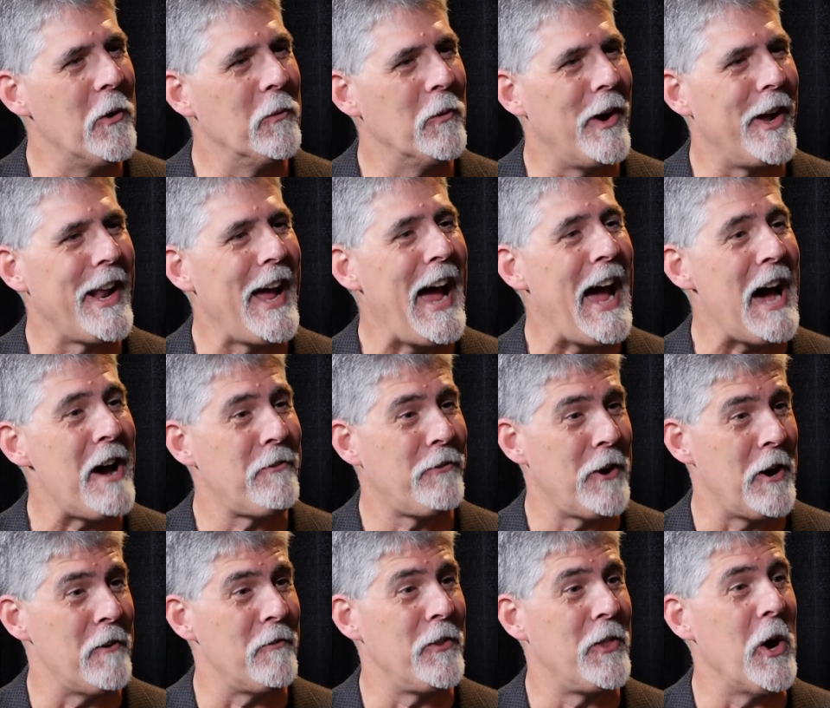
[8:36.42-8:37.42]
what half
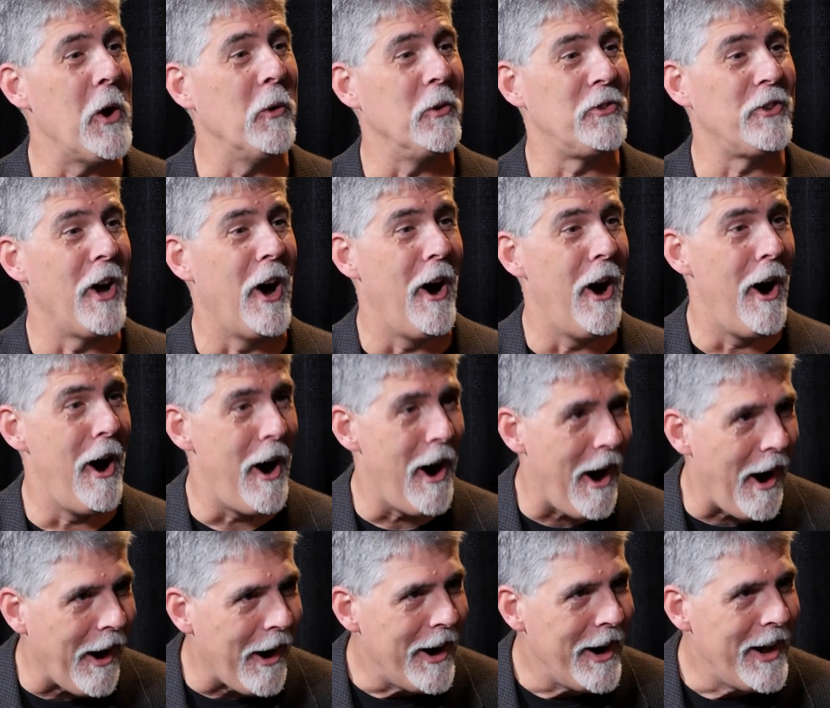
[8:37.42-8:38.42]
of those
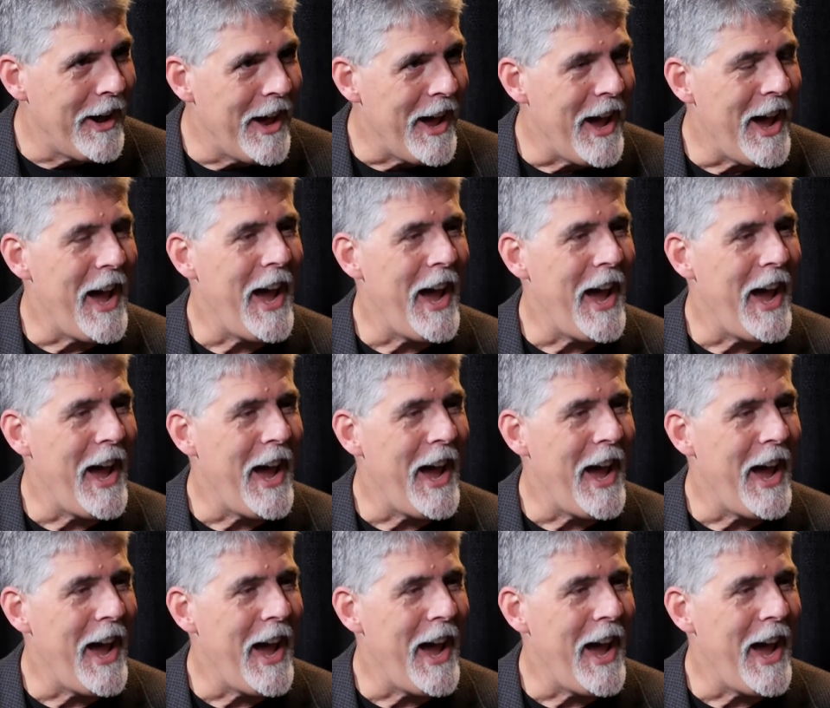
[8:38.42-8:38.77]
are. Right.